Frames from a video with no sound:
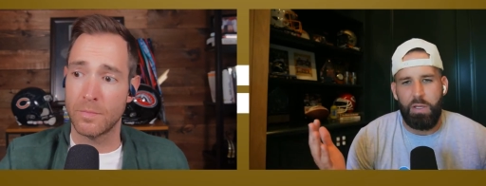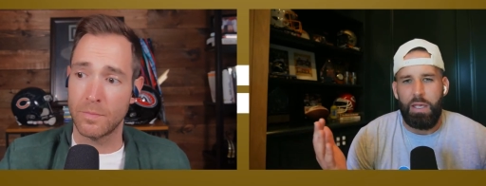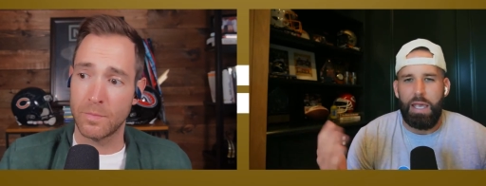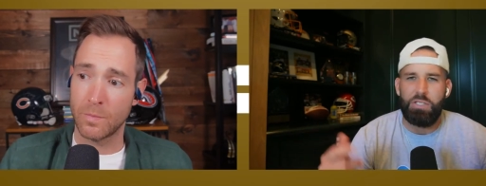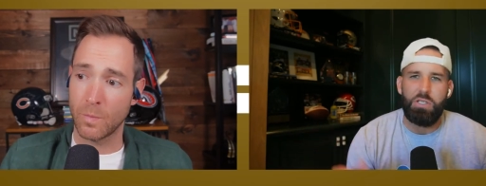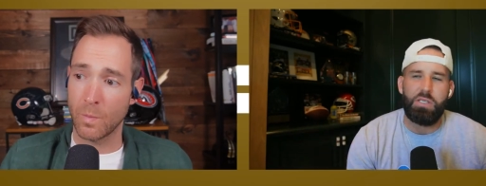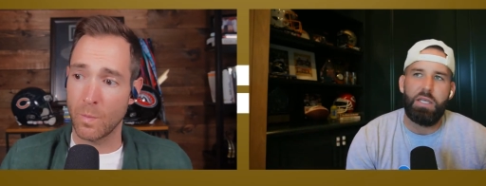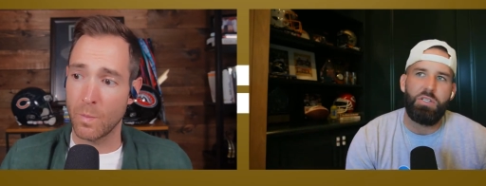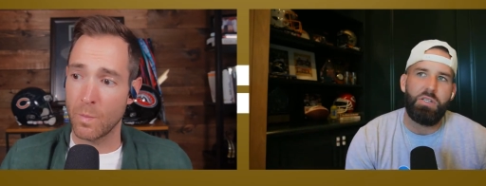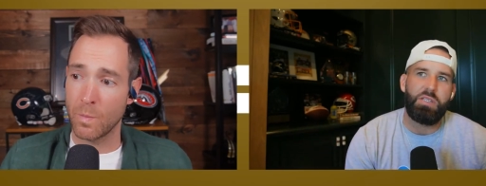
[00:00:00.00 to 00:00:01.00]
Speaker 1: it just it
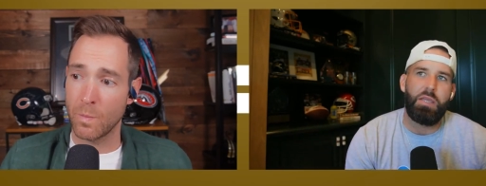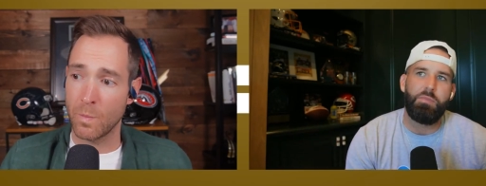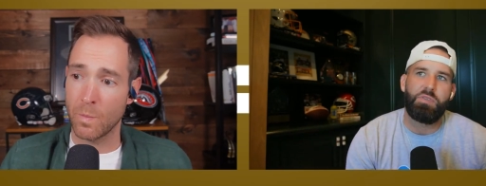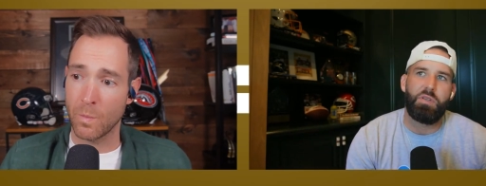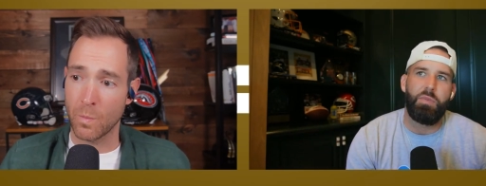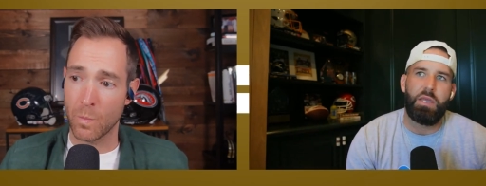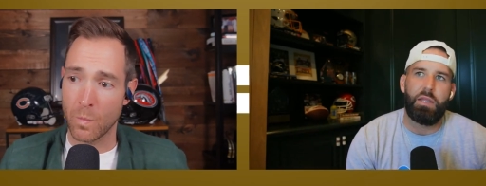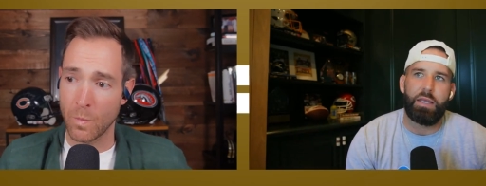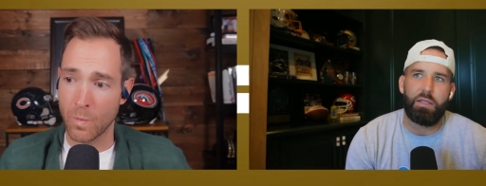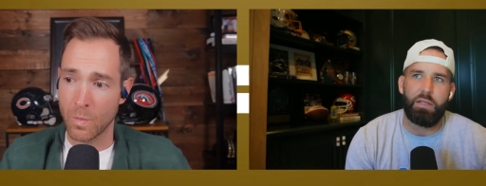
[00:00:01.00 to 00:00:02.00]
just seems to me
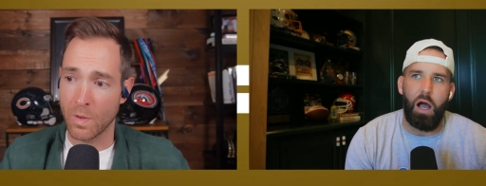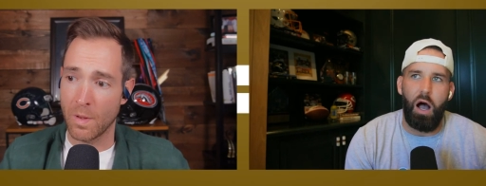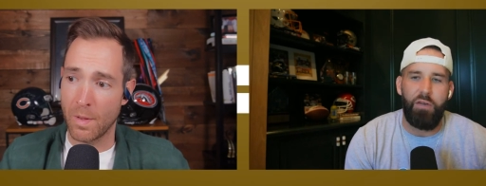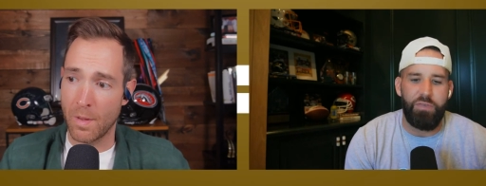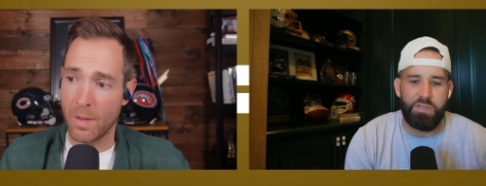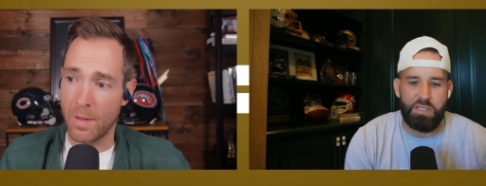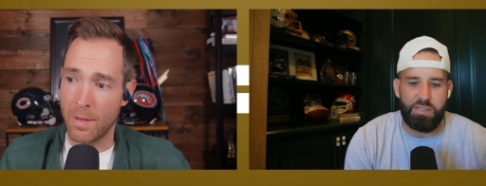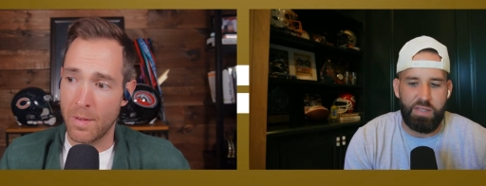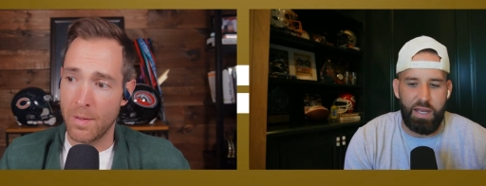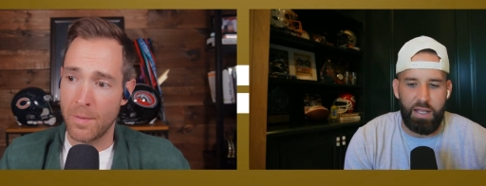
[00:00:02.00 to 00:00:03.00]
like the offenses
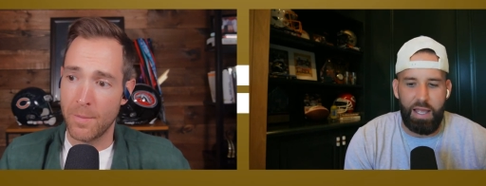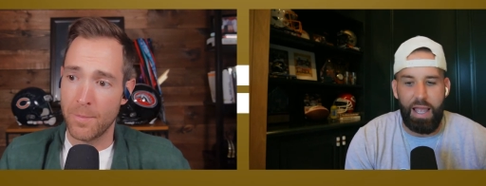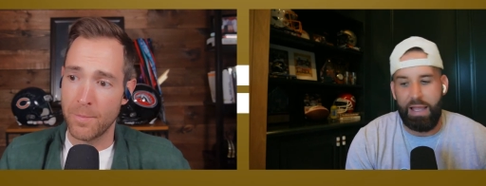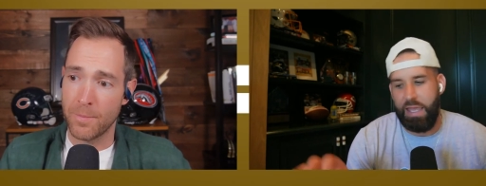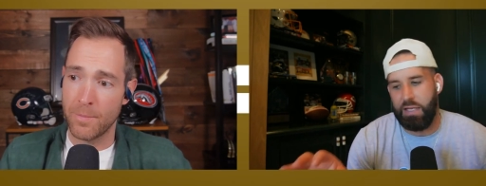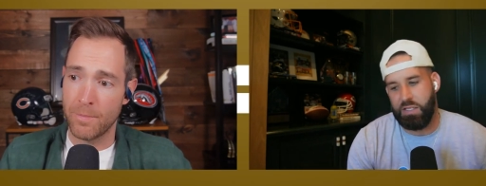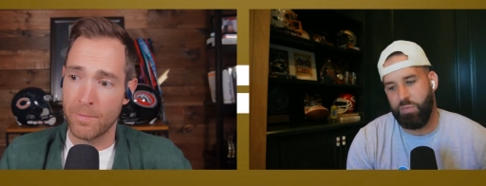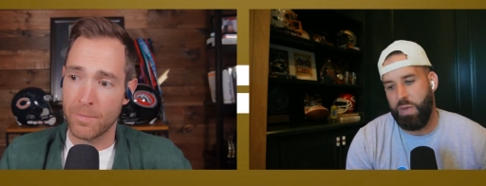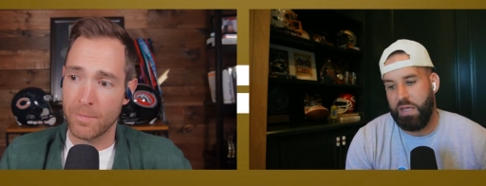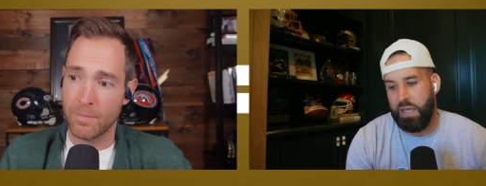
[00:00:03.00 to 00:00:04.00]
that I, I can't
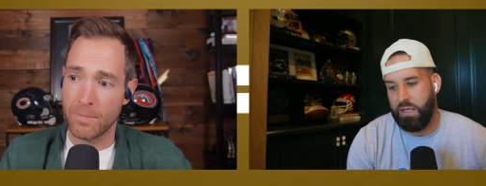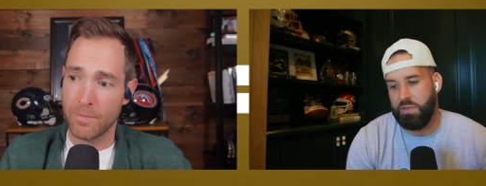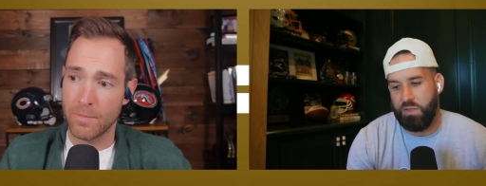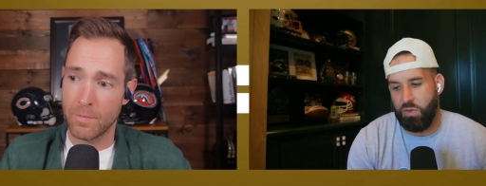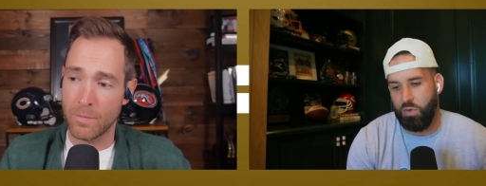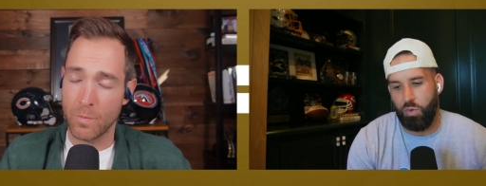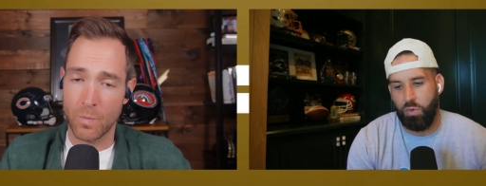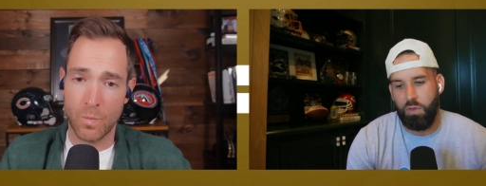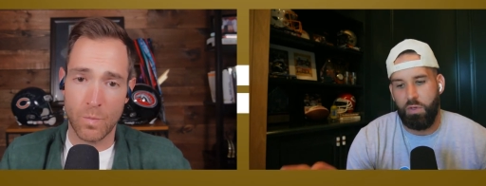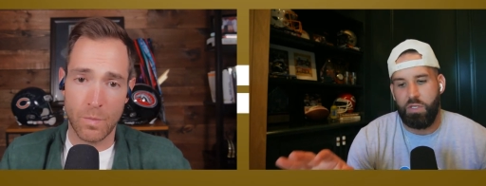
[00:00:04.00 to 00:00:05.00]
speak into
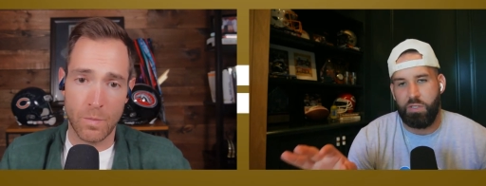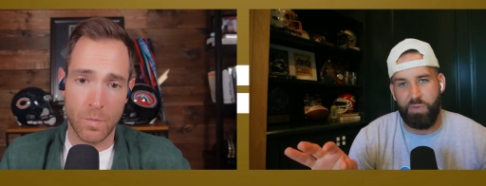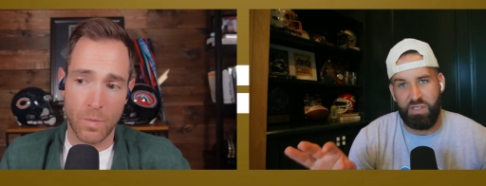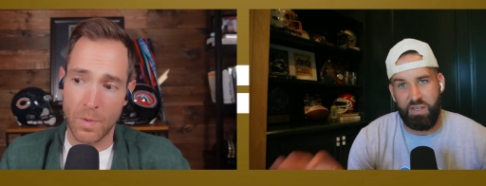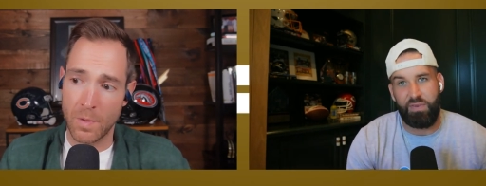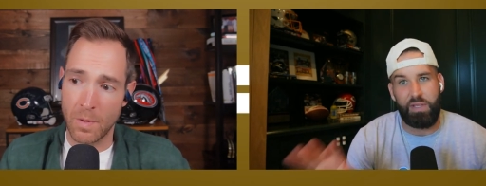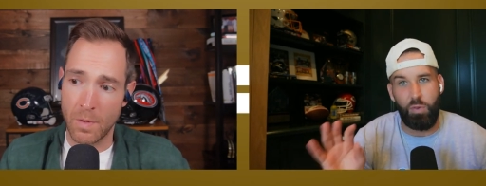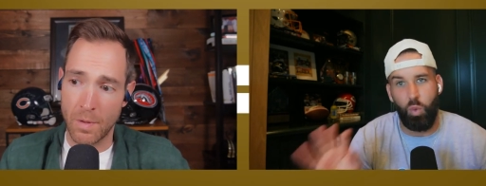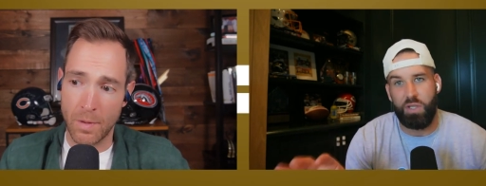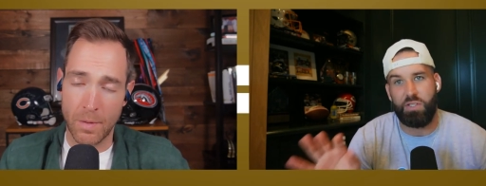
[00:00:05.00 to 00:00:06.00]
specifically
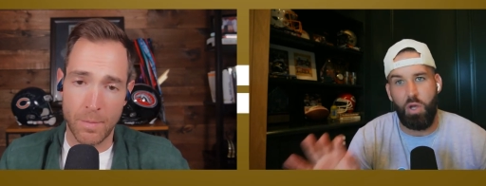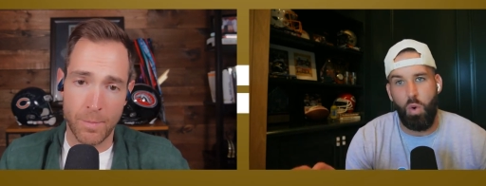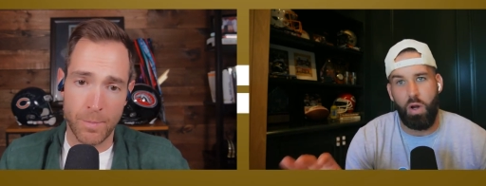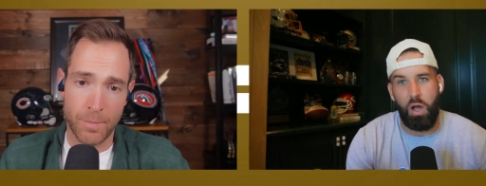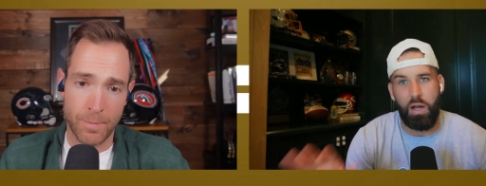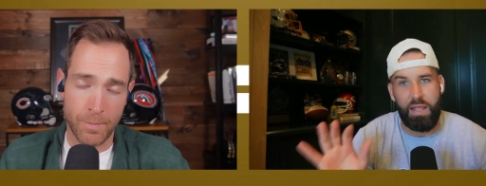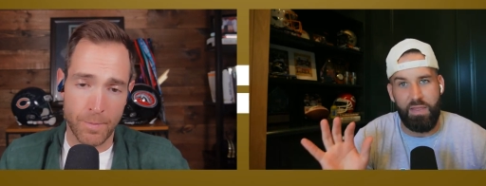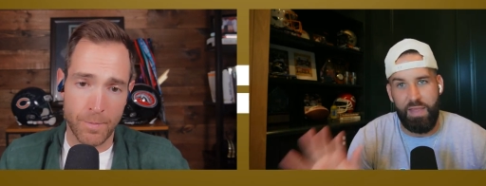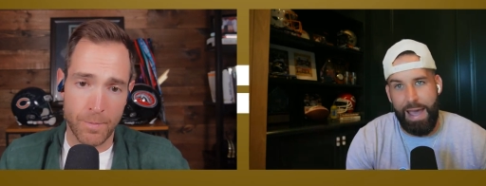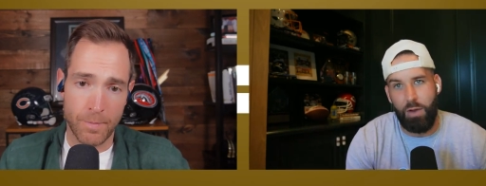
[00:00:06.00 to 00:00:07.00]
what's going on in
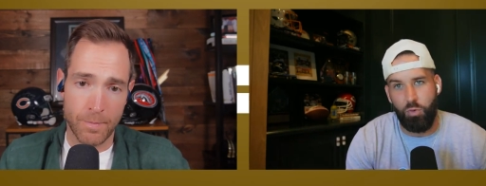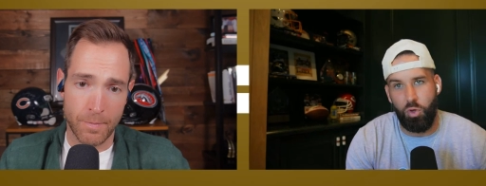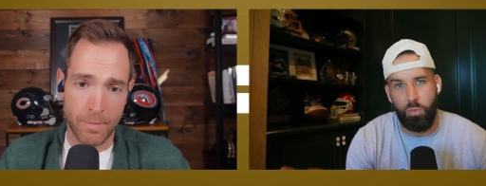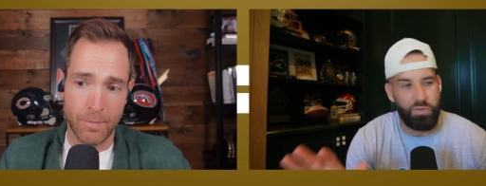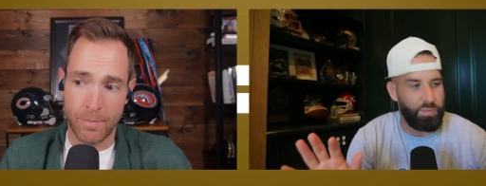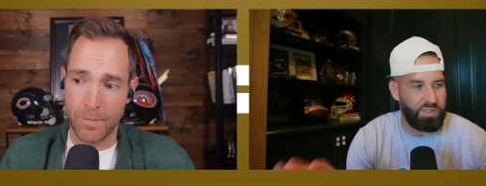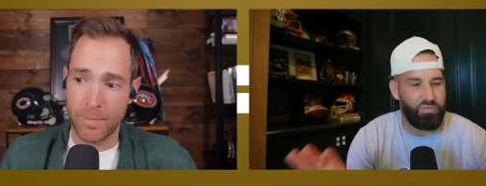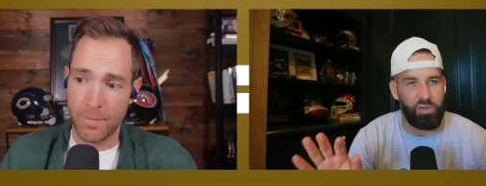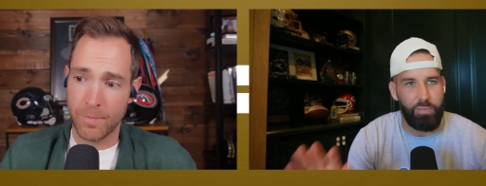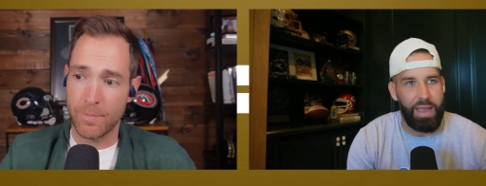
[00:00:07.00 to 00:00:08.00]
that room,
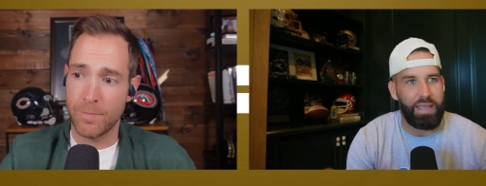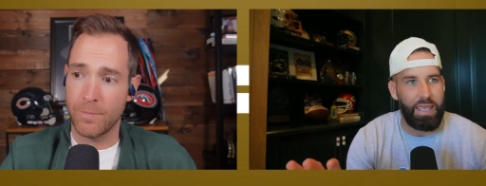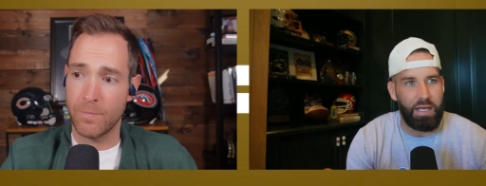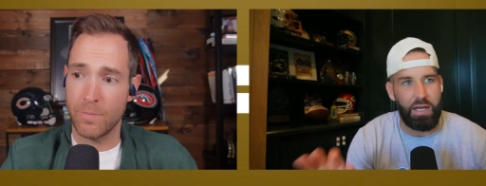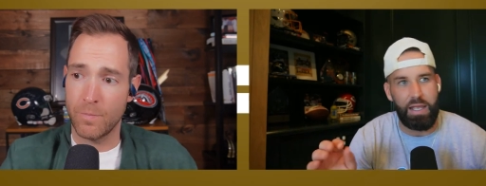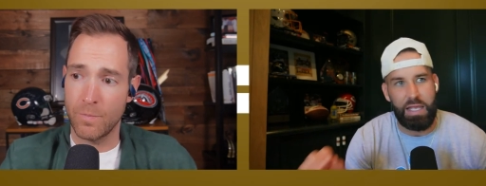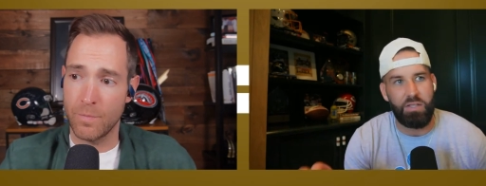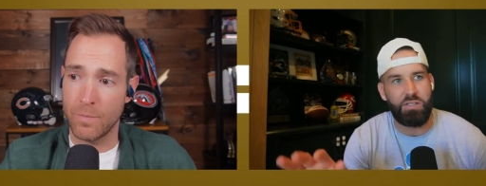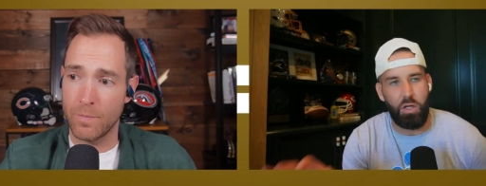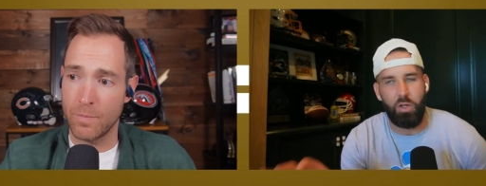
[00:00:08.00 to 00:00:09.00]
specifically Matt Canada
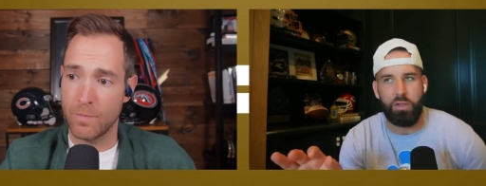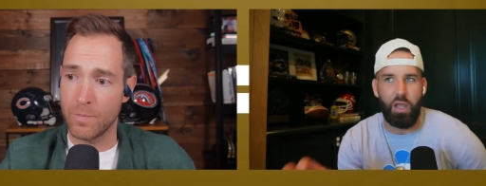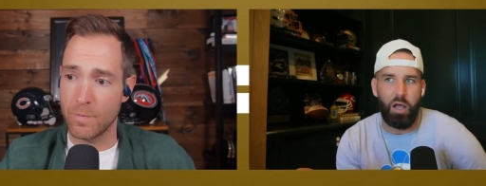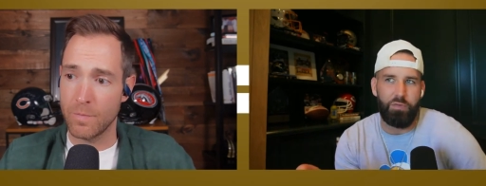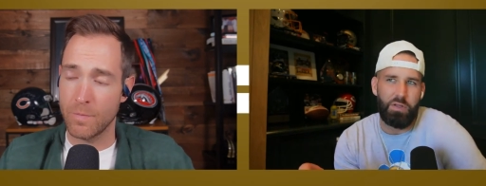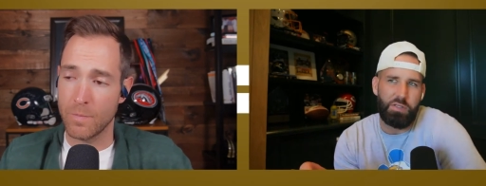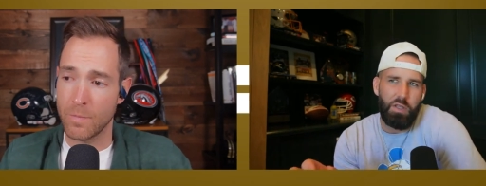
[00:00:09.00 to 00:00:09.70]
installing the offense.